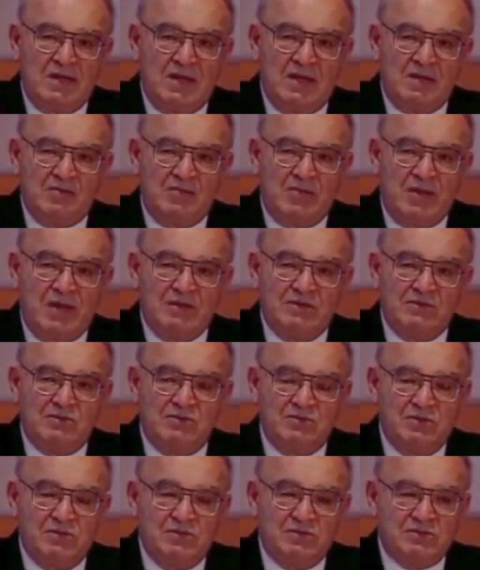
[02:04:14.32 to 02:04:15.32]
And by
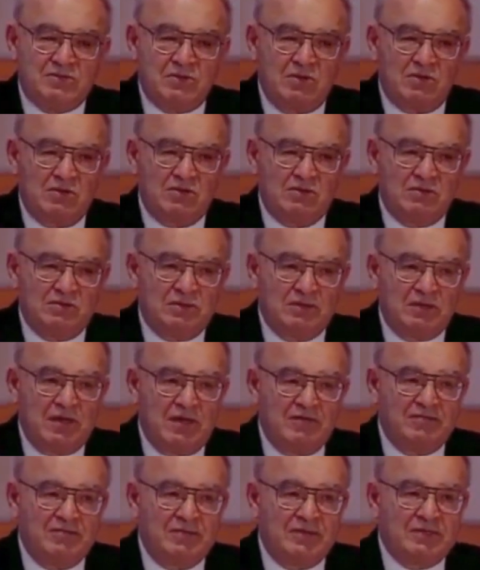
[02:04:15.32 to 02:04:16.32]
doing so, the
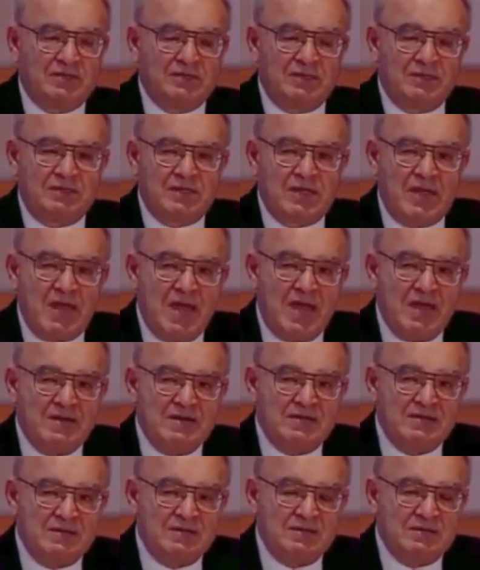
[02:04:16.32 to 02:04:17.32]
government
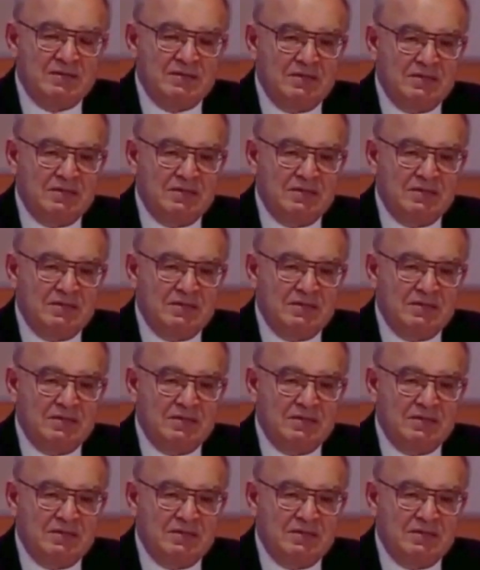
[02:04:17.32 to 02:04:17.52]
can